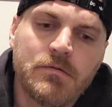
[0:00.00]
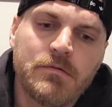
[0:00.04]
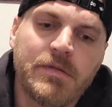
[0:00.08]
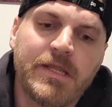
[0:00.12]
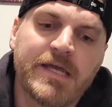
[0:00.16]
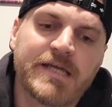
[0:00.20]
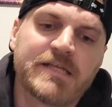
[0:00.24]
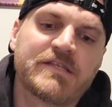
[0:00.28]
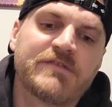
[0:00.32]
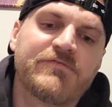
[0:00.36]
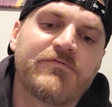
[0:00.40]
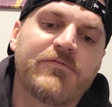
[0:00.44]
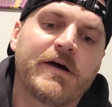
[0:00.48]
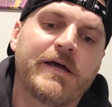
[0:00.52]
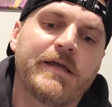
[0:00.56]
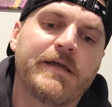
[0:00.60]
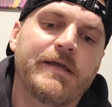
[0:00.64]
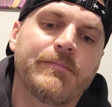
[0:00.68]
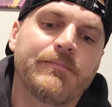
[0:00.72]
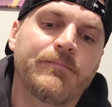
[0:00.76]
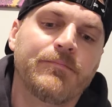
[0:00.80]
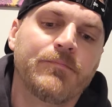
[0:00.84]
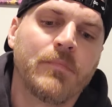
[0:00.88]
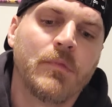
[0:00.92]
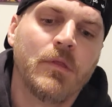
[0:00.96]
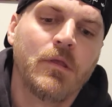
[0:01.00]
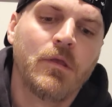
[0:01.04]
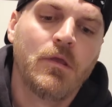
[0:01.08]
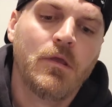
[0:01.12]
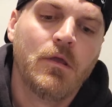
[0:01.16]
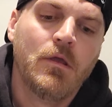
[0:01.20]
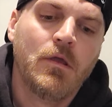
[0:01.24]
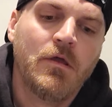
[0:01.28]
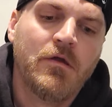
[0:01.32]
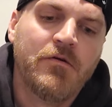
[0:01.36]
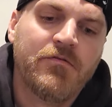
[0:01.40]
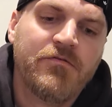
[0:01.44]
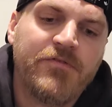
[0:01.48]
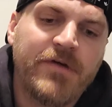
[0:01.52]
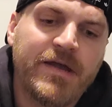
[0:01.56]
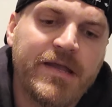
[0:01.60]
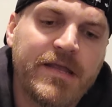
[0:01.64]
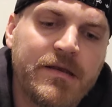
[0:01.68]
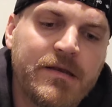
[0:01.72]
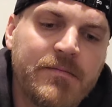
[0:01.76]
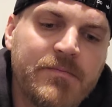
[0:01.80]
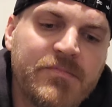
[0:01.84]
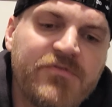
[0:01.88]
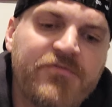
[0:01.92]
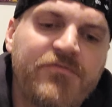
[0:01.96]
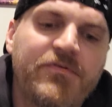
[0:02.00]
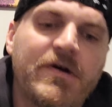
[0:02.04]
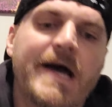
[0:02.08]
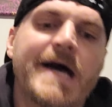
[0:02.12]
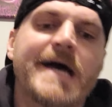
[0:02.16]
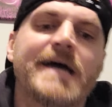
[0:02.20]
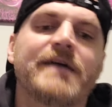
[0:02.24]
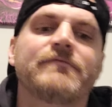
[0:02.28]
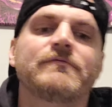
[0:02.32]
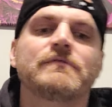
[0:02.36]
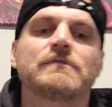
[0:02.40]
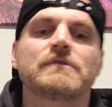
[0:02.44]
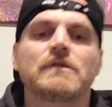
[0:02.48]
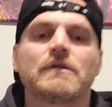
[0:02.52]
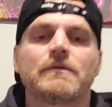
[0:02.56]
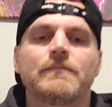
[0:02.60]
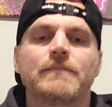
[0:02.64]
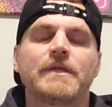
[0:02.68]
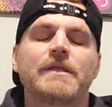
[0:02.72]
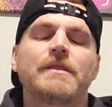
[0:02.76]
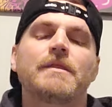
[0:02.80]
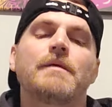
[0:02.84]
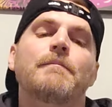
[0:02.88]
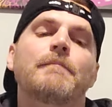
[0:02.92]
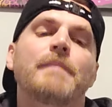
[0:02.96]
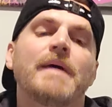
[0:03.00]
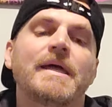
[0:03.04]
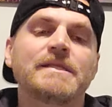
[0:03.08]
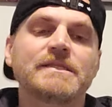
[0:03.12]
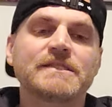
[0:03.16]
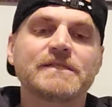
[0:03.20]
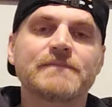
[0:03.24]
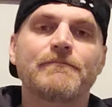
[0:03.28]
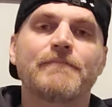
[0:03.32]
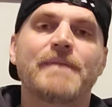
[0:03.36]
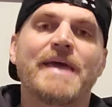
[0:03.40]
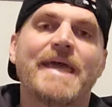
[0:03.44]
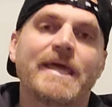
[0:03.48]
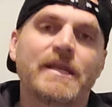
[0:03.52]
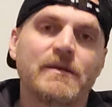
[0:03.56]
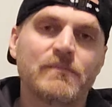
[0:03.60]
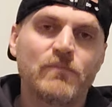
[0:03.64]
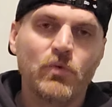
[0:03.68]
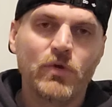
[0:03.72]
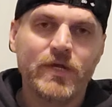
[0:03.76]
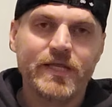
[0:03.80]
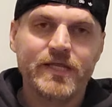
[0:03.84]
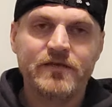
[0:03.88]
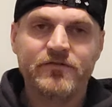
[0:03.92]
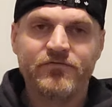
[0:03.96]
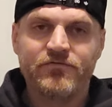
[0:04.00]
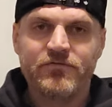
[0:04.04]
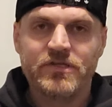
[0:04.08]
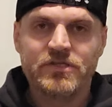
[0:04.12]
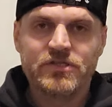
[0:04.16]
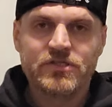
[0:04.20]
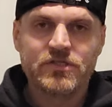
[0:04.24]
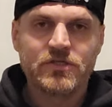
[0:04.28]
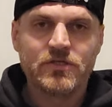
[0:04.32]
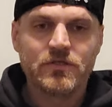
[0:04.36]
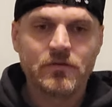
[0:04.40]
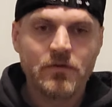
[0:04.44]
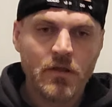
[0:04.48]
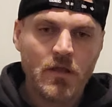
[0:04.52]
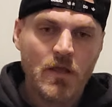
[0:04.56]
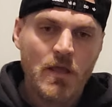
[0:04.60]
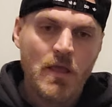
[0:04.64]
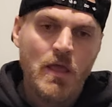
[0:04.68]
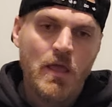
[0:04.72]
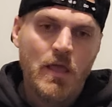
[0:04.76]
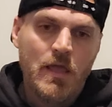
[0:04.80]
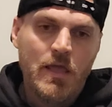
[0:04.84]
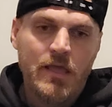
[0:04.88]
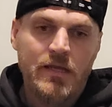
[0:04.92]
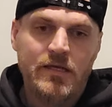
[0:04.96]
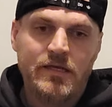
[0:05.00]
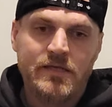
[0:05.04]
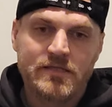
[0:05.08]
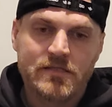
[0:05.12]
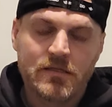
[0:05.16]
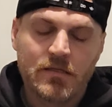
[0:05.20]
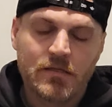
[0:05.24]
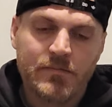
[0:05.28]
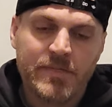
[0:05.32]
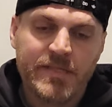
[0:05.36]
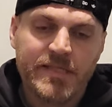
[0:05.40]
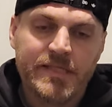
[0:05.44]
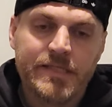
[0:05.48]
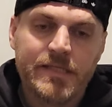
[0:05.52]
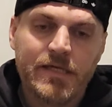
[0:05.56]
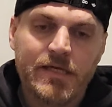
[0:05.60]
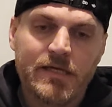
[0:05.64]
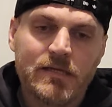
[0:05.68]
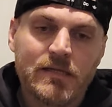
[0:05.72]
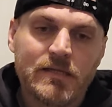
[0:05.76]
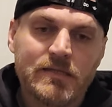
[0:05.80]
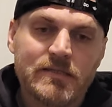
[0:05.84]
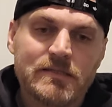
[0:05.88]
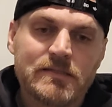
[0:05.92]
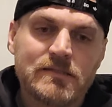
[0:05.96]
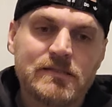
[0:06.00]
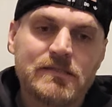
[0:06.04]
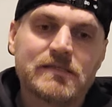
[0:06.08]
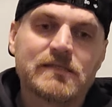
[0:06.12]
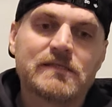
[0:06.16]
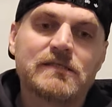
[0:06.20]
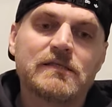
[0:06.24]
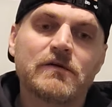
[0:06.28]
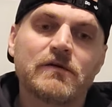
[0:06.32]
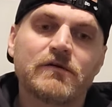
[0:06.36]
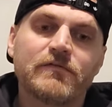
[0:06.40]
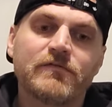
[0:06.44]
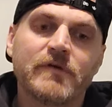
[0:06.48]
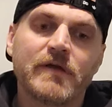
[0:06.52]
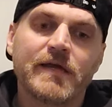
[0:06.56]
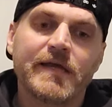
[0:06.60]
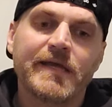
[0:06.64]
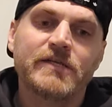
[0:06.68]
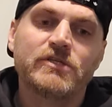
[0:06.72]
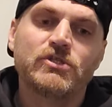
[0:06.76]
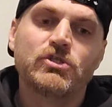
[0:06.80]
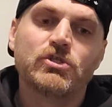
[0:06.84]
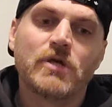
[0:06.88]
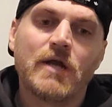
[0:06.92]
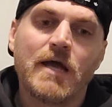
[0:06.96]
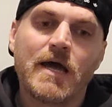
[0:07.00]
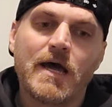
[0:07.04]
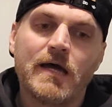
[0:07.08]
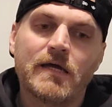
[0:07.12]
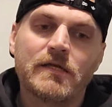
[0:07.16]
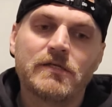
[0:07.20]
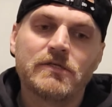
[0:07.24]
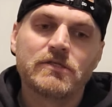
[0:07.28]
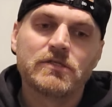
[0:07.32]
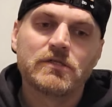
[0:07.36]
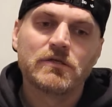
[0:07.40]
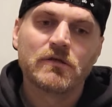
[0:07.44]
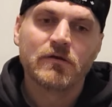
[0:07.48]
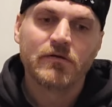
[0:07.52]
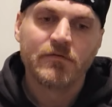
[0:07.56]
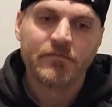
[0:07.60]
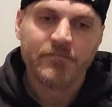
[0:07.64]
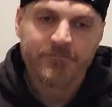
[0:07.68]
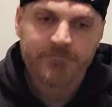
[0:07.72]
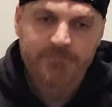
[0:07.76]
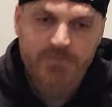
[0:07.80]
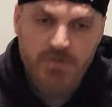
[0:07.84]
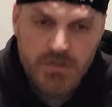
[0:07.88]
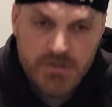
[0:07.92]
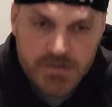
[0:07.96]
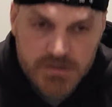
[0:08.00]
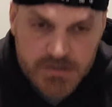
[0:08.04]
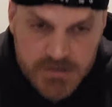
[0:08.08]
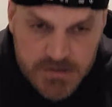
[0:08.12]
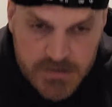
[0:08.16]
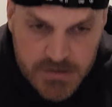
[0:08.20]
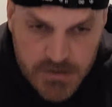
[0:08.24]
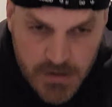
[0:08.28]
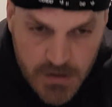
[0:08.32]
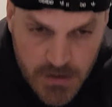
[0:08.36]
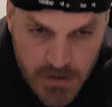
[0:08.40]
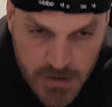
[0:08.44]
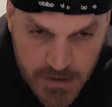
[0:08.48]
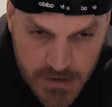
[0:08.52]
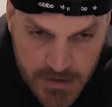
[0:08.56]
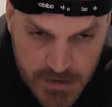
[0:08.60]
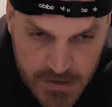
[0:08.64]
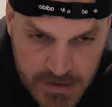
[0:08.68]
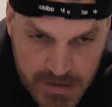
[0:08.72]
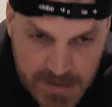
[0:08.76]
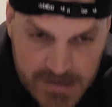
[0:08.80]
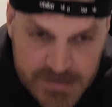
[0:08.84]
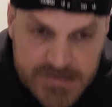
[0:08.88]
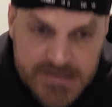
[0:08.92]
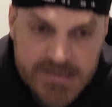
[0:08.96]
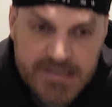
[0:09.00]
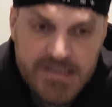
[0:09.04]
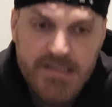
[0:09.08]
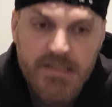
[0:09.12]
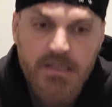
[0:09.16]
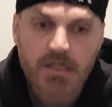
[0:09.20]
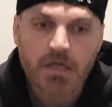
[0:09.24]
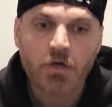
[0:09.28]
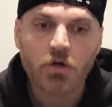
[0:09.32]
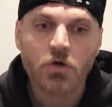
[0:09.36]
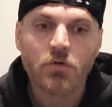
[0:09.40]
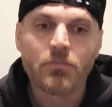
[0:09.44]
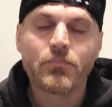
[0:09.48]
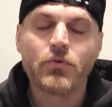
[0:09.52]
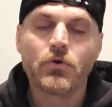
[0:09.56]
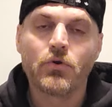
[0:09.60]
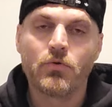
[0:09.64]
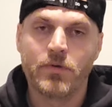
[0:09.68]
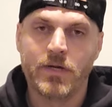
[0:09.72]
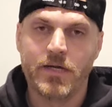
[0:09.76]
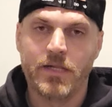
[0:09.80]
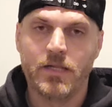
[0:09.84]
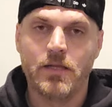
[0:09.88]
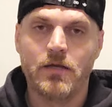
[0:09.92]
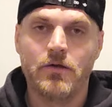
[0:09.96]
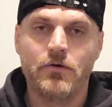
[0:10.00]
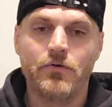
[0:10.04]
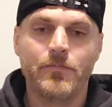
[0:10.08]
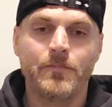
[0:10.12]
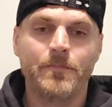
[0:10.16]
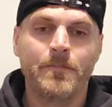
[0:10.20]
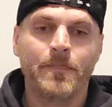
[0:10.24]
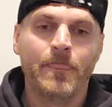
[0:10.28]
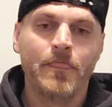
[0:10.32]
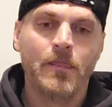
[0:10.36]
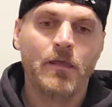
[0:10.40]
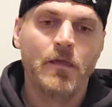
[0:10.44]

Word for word: Next fight, fight number five is going to be in the men's bantamweight division, and it's going to be Douglas De Silva Andrade versus Gaetano Pirrello.